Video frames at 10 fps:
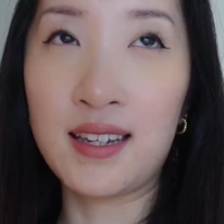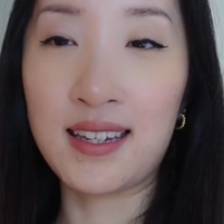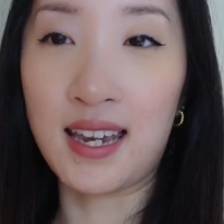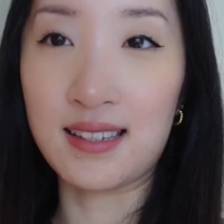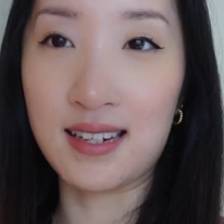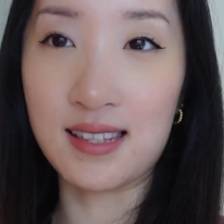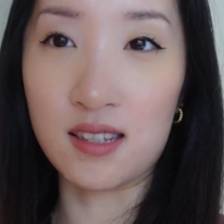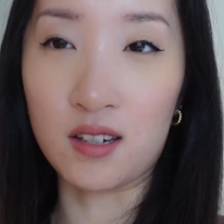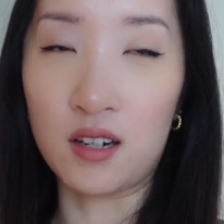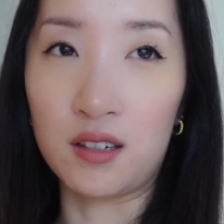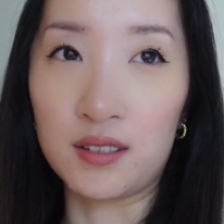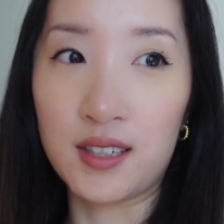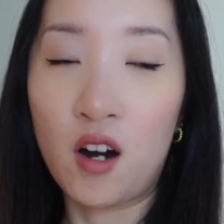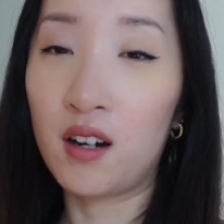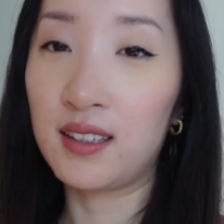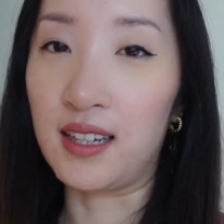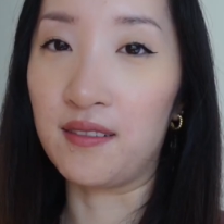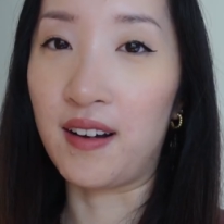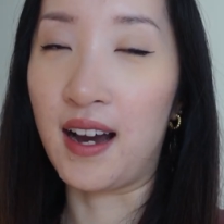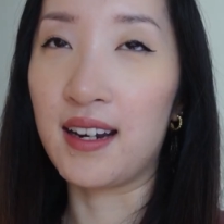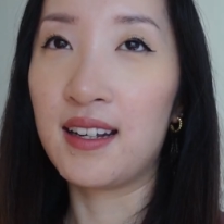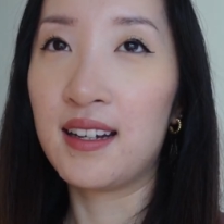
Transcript: think in Cantonese it's called Hoi Lin Fan.